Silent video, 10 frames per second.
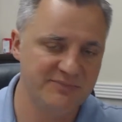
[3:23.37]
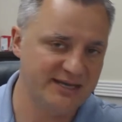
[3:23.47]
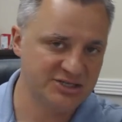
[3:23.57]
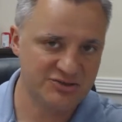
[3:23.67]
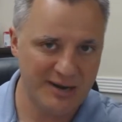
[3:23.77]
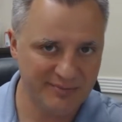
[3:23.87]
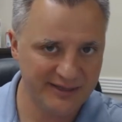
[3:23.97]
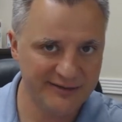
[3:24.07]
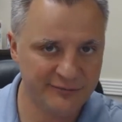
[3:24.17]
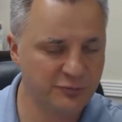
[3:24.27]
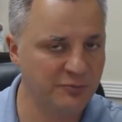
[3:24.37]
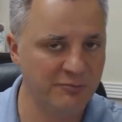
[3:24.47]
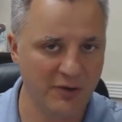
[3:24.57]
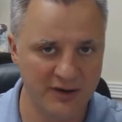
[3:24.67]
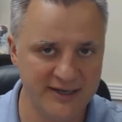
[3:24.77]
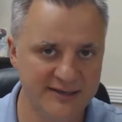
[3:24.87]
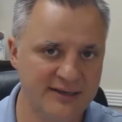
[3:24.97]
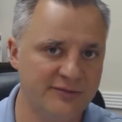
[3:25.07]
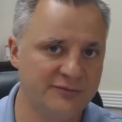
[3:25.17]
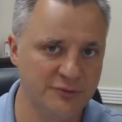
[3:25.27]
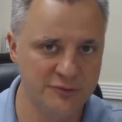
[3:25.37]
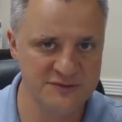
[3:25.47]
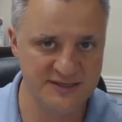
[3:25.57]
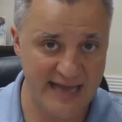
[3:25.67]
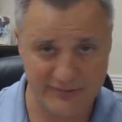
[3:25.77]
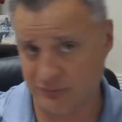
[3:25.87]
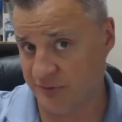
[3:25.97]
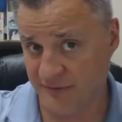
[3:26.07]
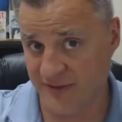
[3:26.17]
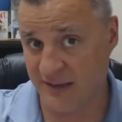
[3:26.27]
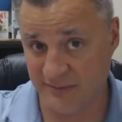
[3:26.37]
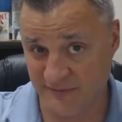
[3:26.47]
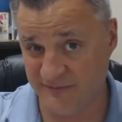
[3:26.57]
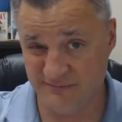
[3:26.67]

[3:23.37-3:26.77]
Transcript: extrapolate through the market and through using that rule of thumb of,